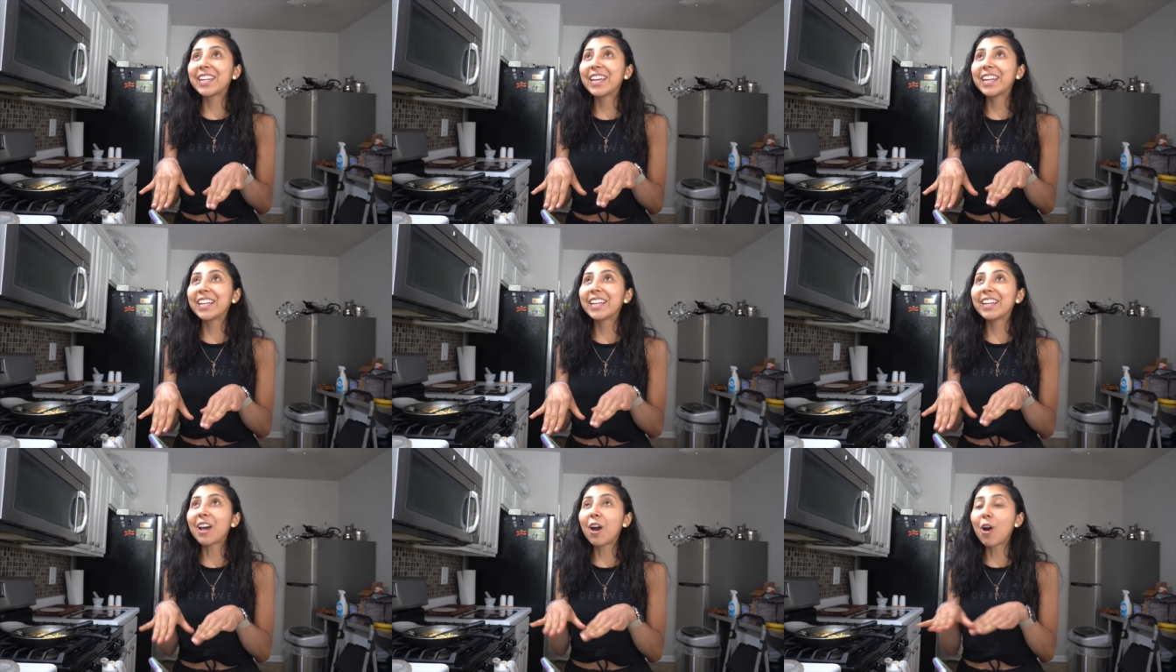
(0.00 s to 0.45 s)

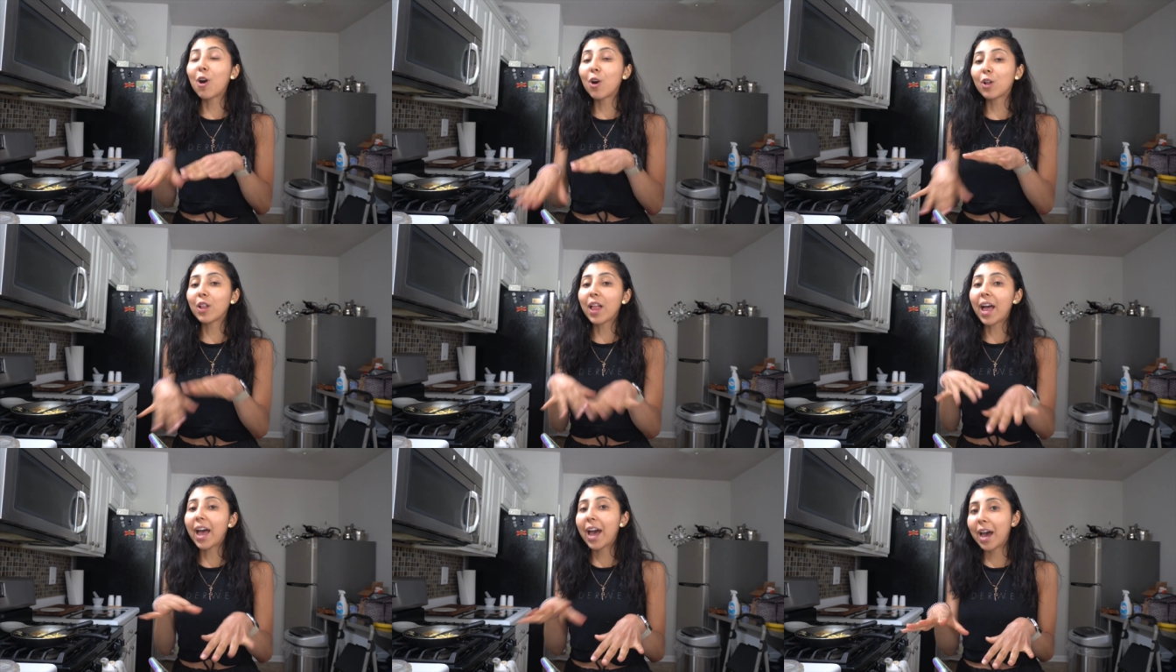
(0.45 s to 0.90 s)
it
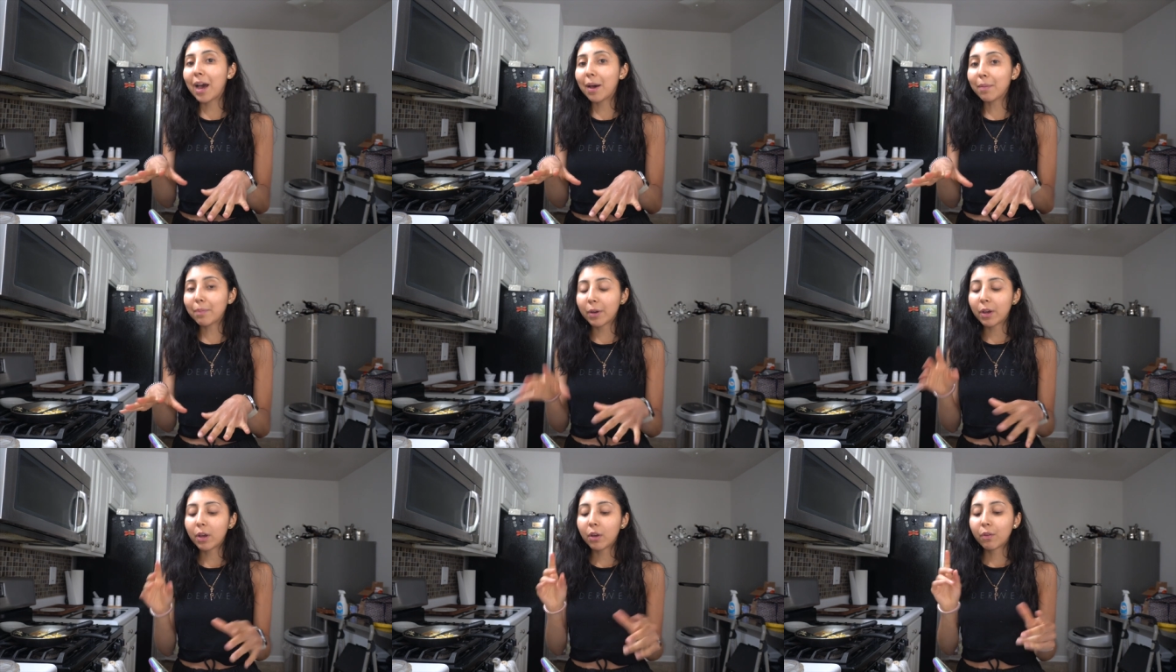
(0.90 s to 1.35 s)
all
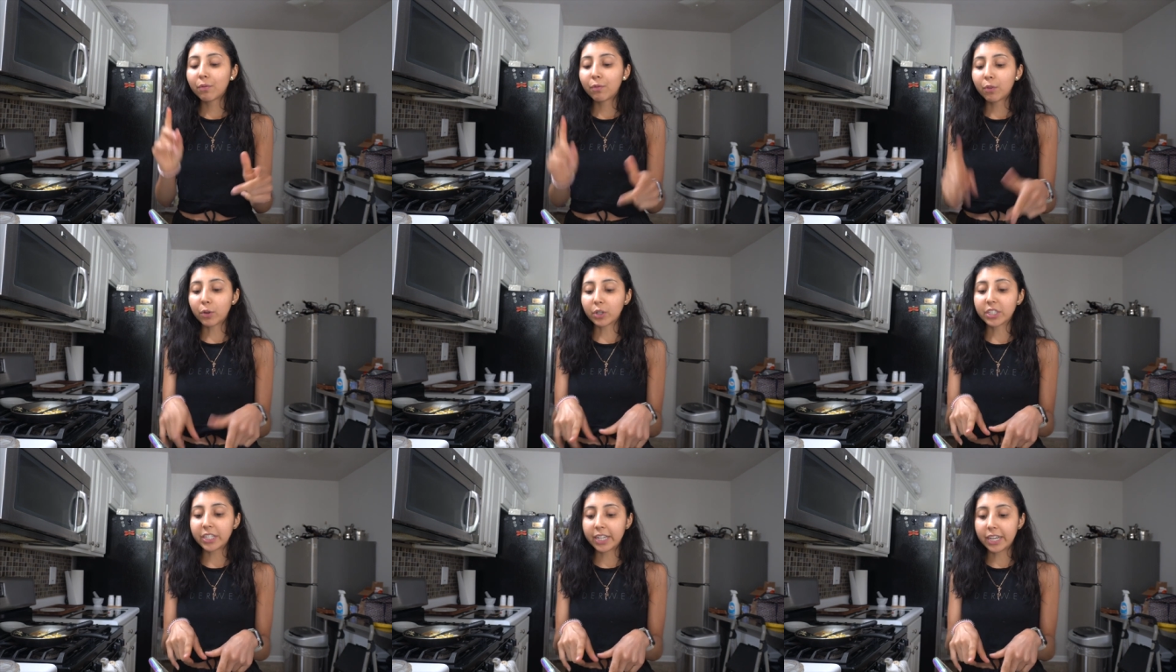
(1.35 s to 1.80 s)
up
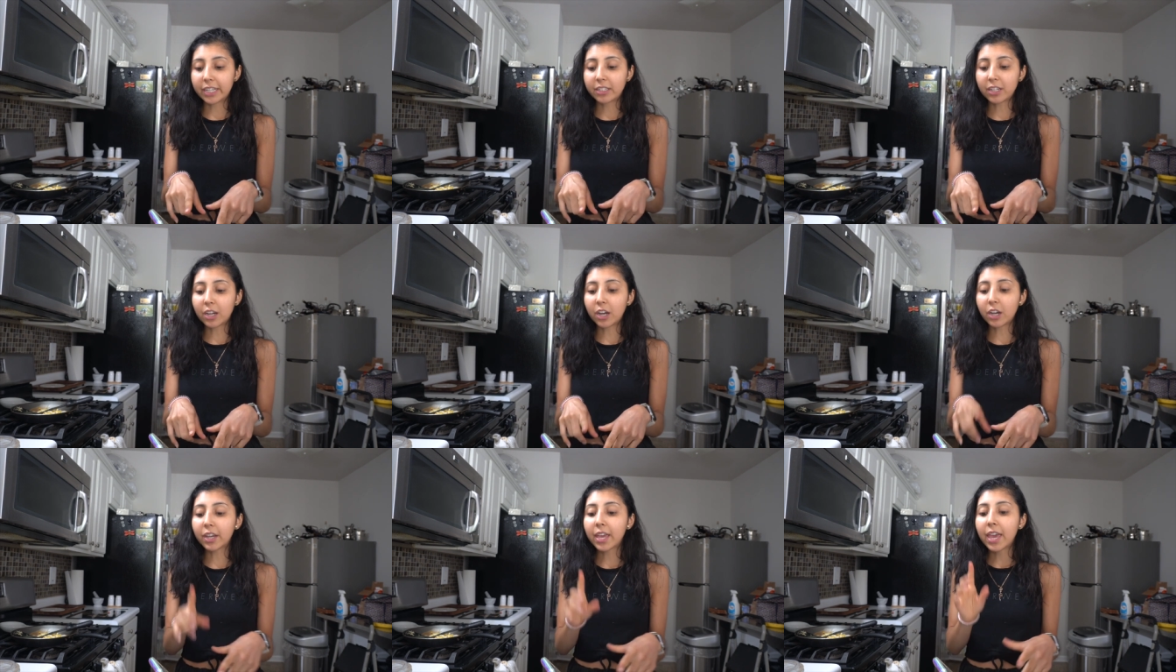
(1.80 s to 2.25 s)
for
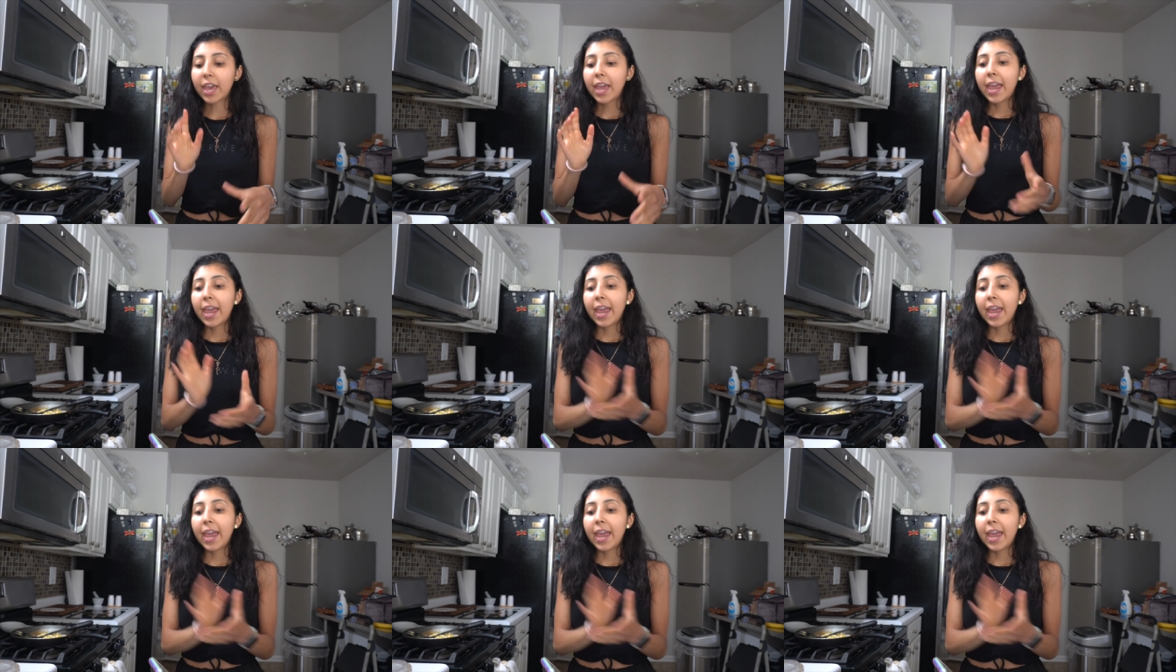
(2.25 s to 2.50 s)
TikTok